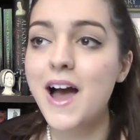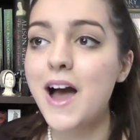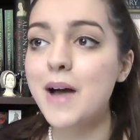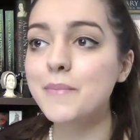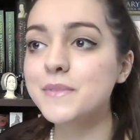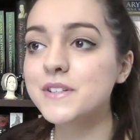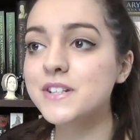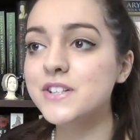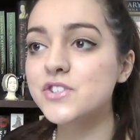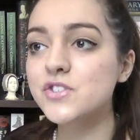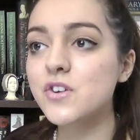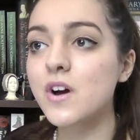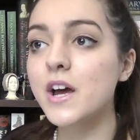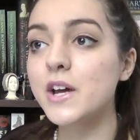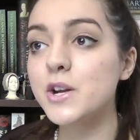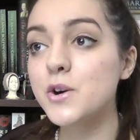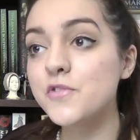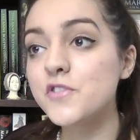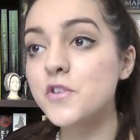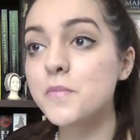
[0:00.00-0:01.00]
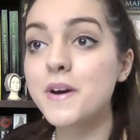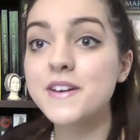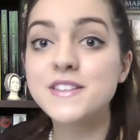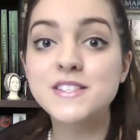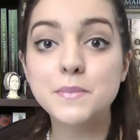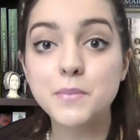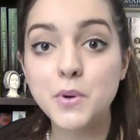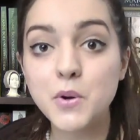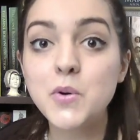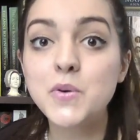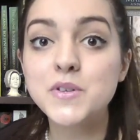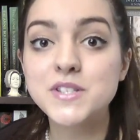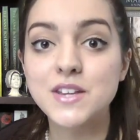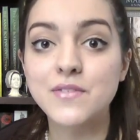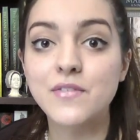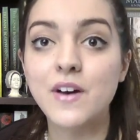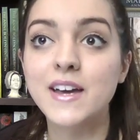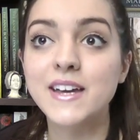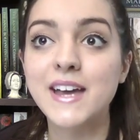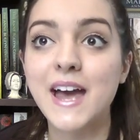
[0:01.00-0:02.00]
I'm going to try and offer my support
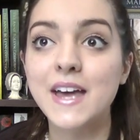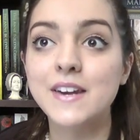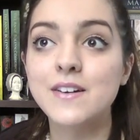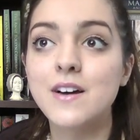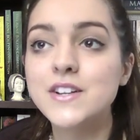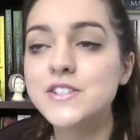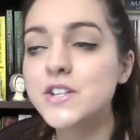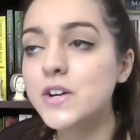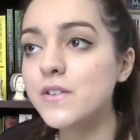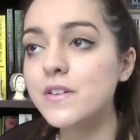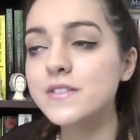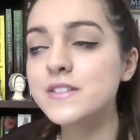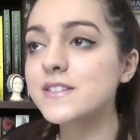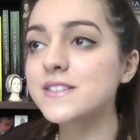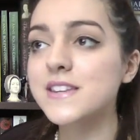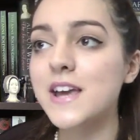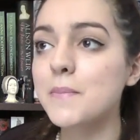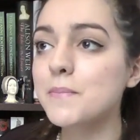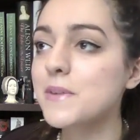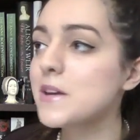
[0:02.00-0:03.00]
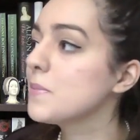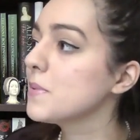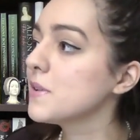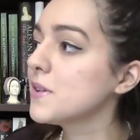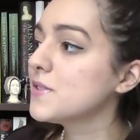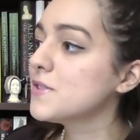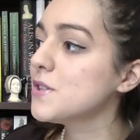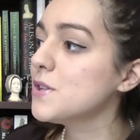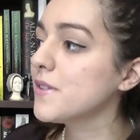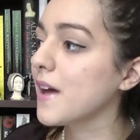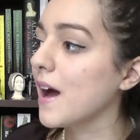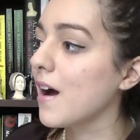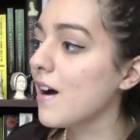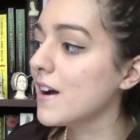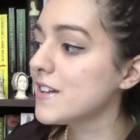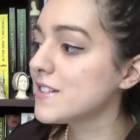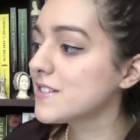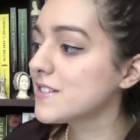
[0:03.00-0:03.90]
if I can. I don't understand people who do that.